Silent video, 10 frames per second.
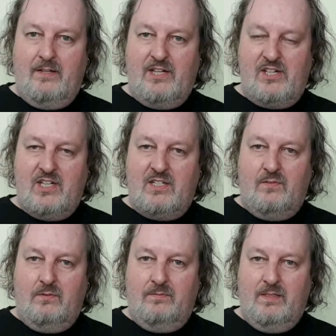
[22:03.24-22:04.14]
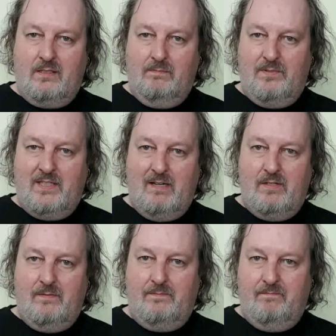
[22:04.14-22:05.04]
successful little
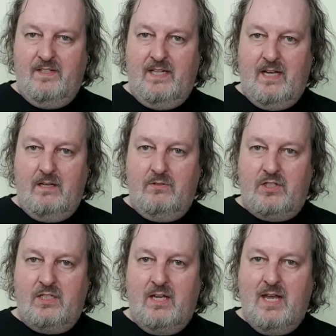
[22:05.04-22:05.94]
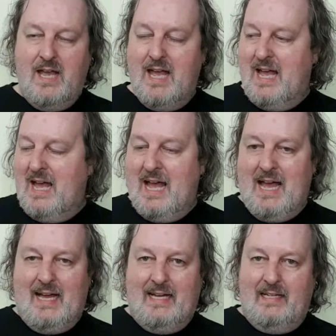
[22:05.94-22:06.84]
series of videos,
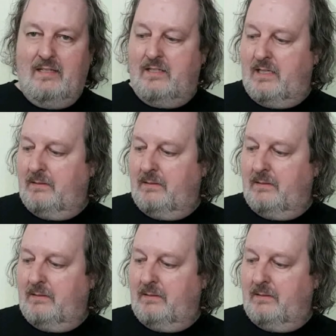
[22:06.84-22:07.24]
and